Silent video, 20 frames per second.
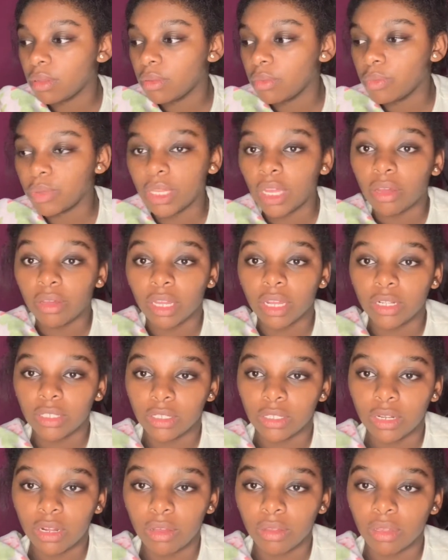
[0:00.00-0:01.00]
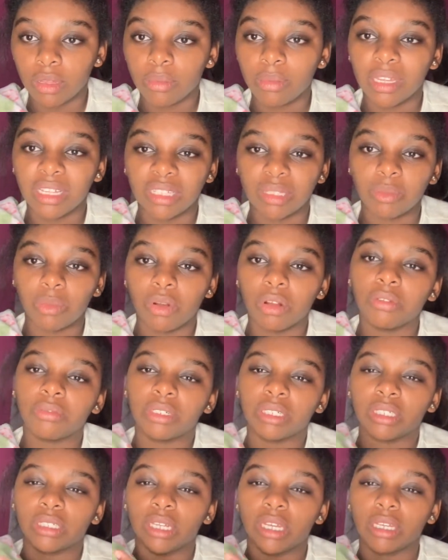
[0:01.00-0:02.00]
without getting to know them. It's more of
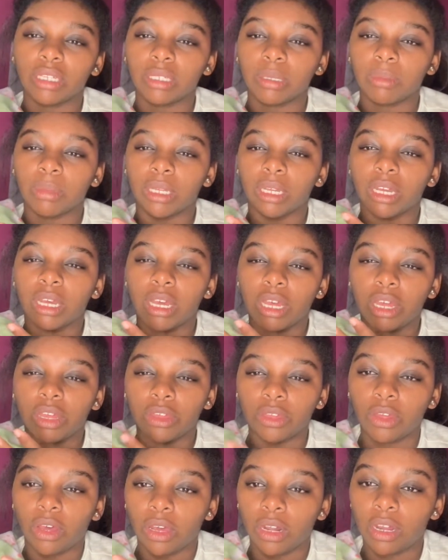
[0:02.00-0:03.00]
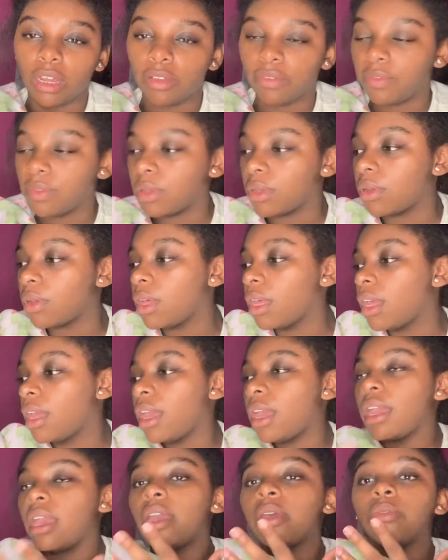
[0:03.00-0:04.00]
just like a thought I feel,
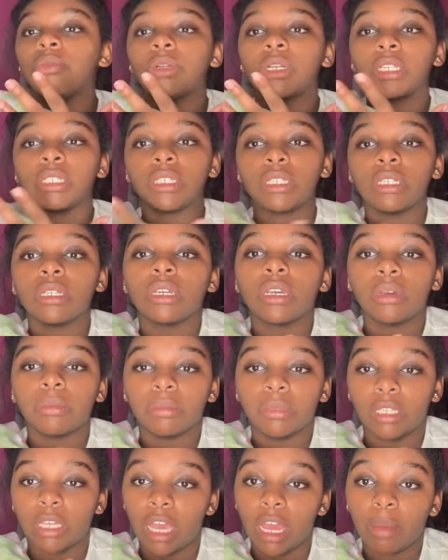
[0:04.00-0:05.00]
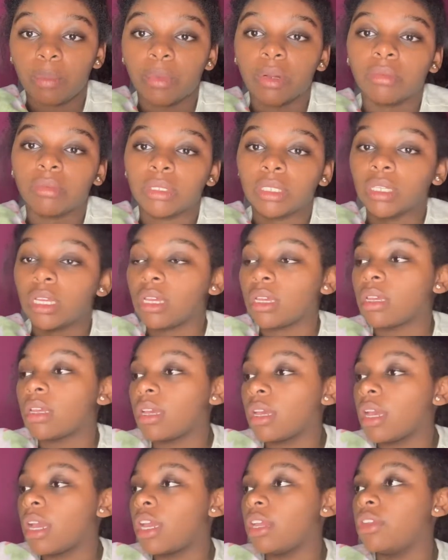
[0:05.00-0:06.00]
and when I see it come to happen, I'm just like,
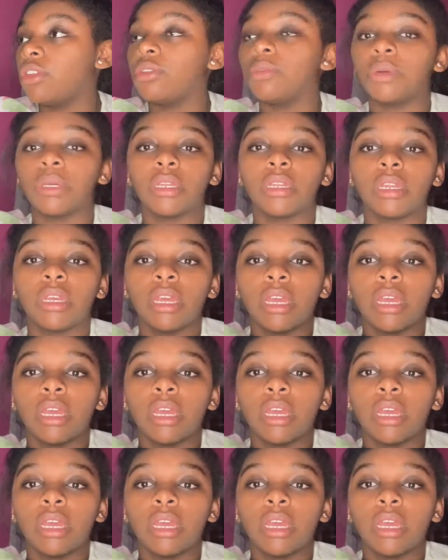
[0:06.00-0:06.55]
I knew it.